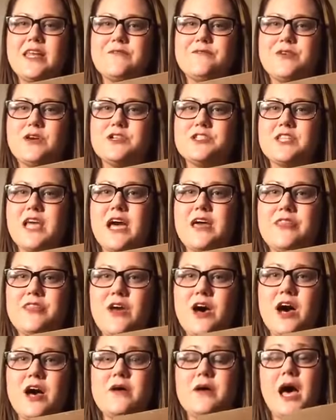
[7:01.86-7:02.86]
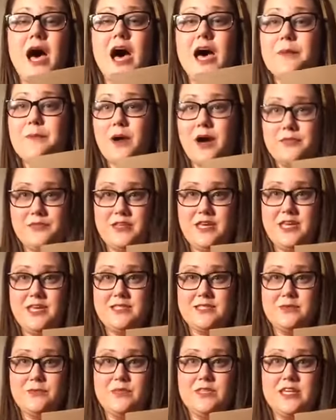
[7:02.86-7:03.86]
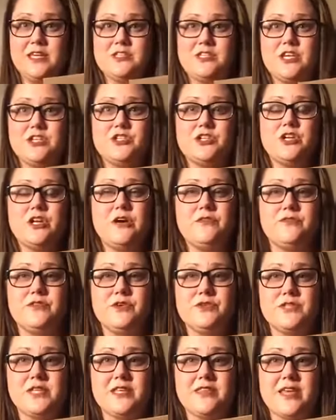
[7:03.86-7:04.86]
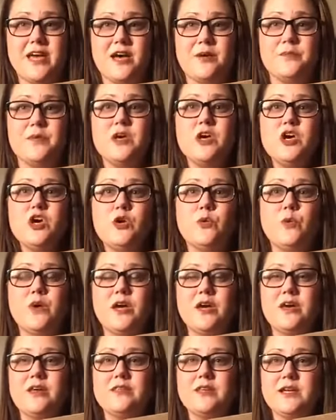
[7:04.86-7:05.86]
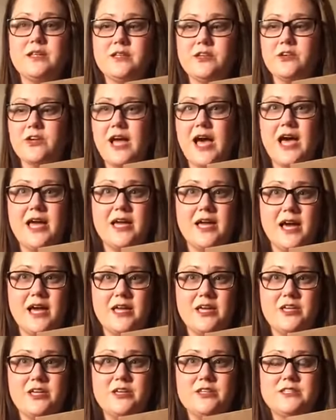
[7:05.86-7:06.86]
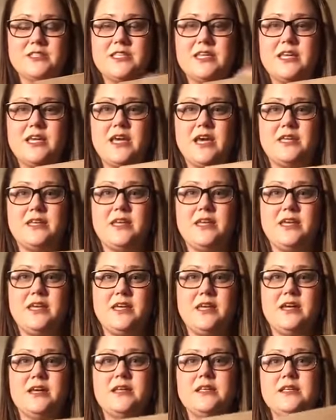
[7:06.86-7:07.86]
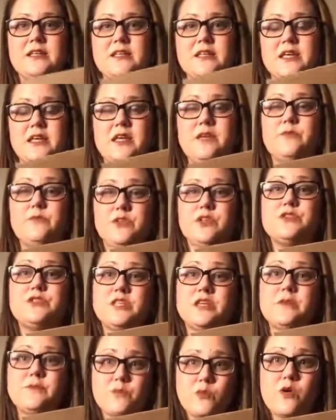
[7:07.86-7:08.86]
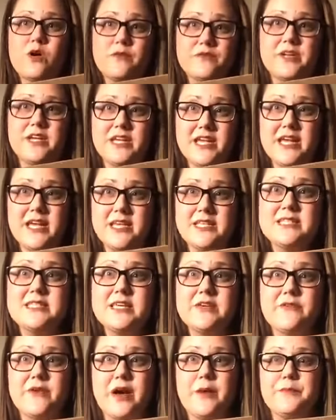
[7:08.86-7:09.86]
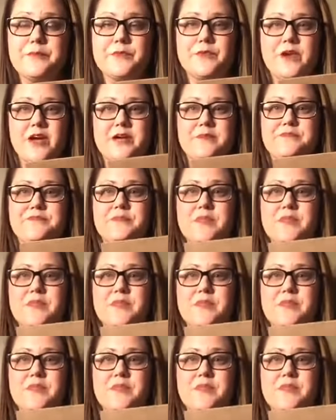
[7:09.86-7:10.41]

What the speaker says: first I thought I bought these with the intention of using them with a little guy I see, and he using them more of an AAC realm, right?